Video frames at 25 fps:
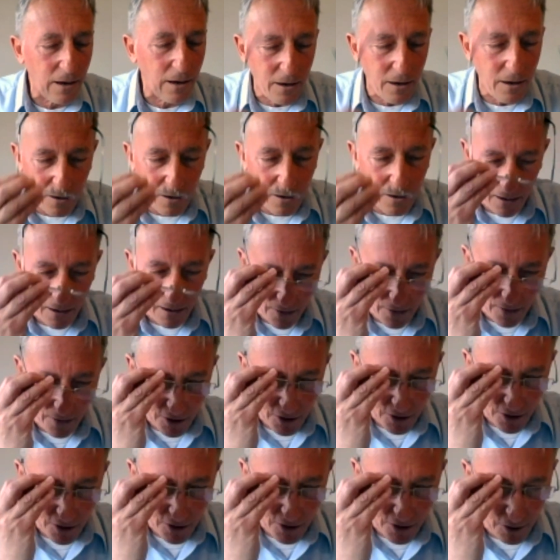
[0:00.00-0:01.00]
other
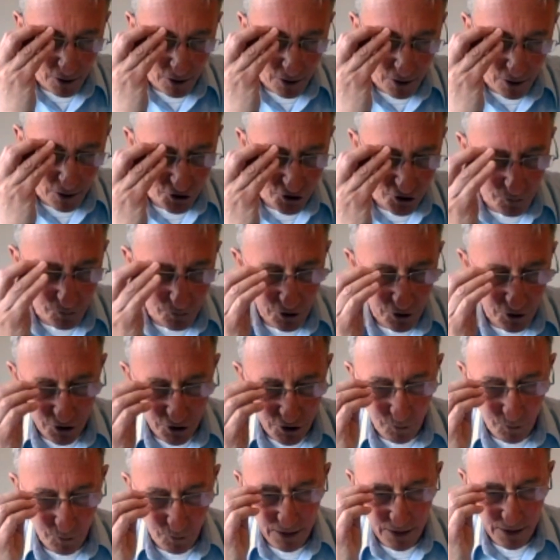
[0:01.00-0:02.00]
question, which is one
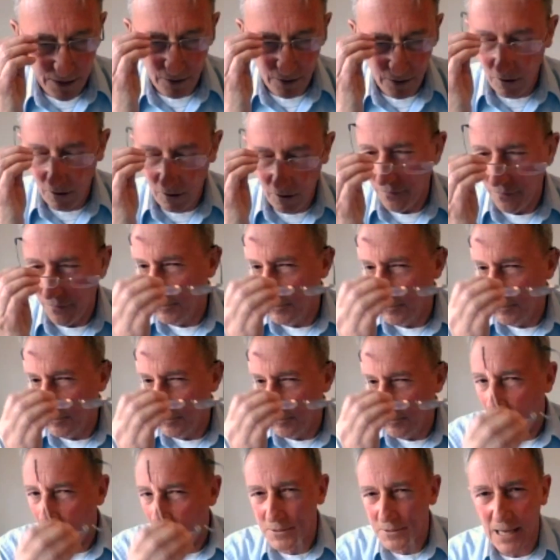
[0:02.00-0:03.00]
that often pops
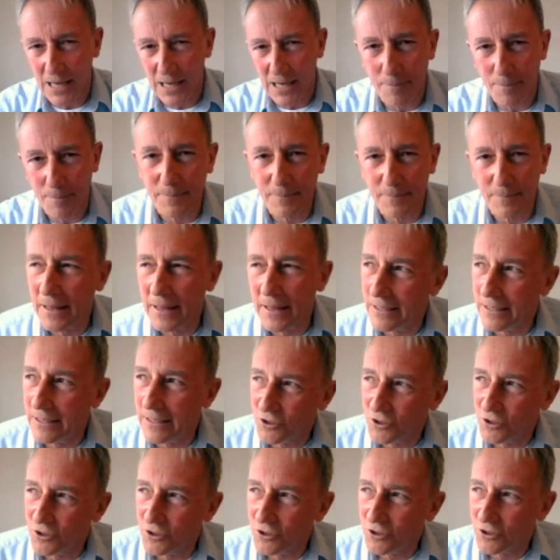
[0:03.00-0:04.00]
up, and it's
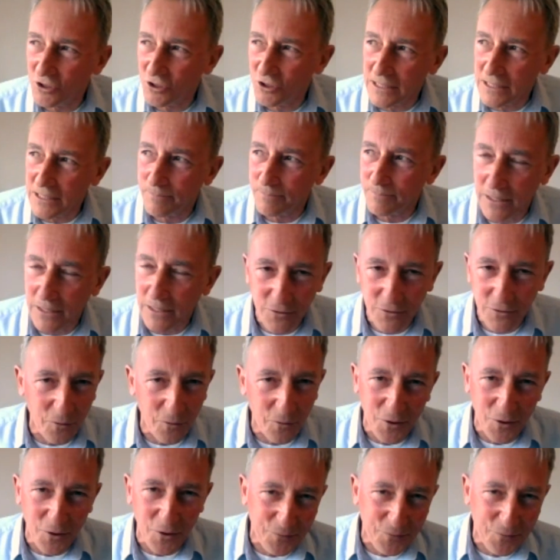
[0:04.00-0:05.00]
usually not
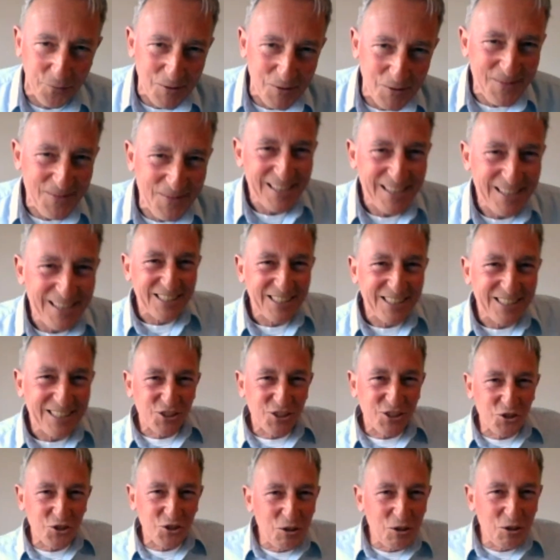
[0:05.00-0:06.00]
from
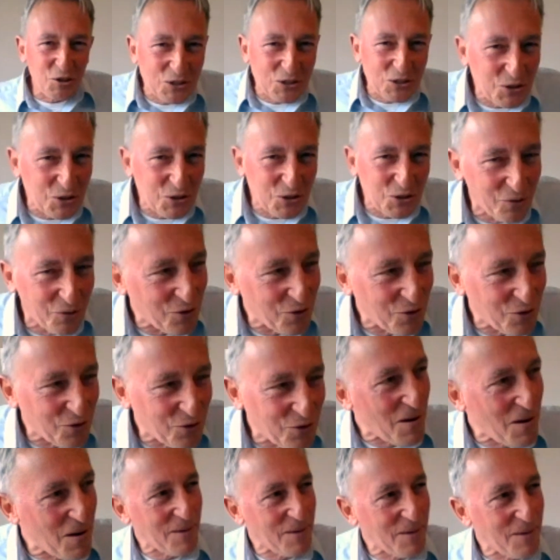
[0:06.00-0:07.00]
students or
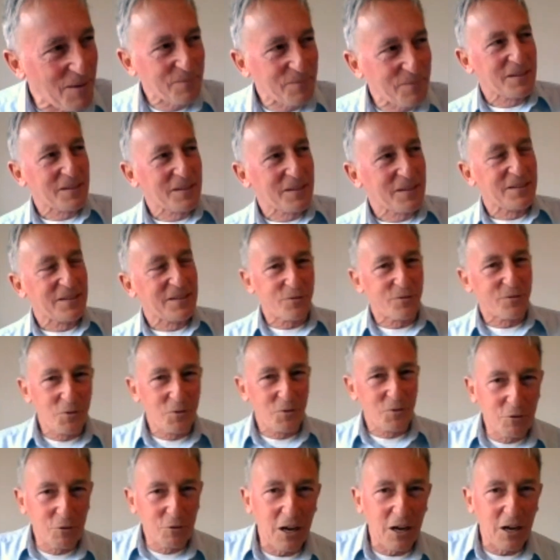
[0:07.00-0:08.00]
from you
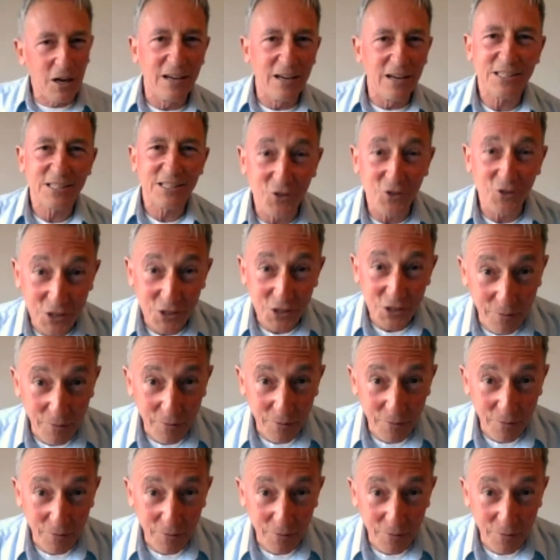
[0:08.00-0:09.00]
guys, it's usually from
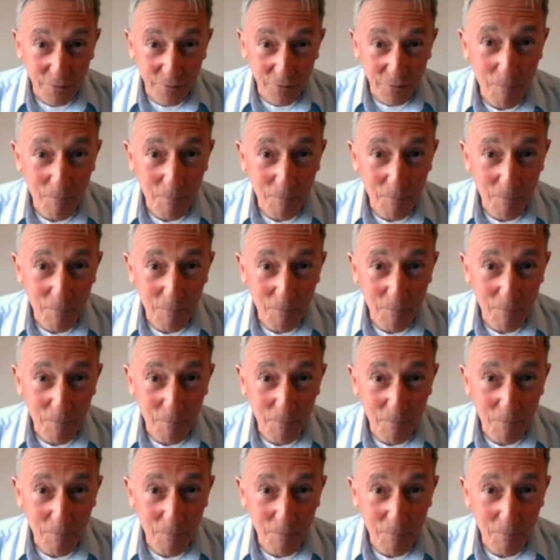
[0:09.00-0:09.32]
parents.